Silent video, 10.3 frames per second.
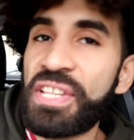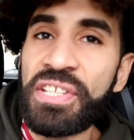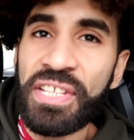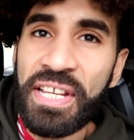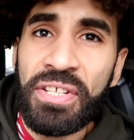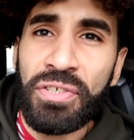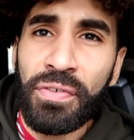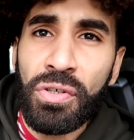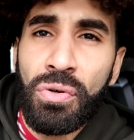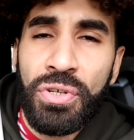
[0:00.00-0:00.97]
This is,
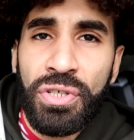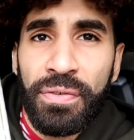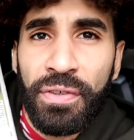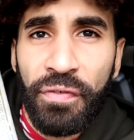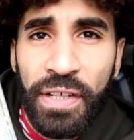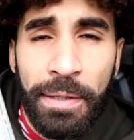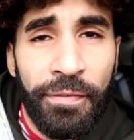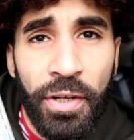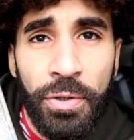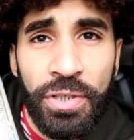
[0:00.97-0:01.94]
of course, after Philip
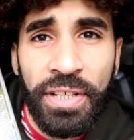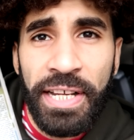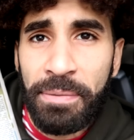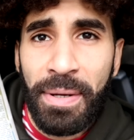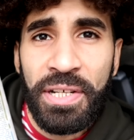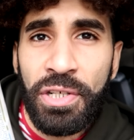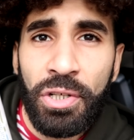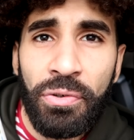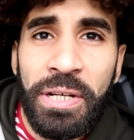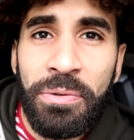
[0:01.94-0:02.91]
Foden and
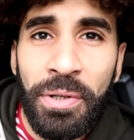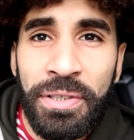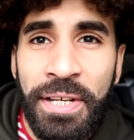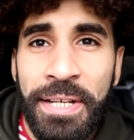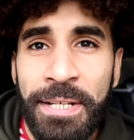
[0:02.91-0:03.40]
Mason Greenwood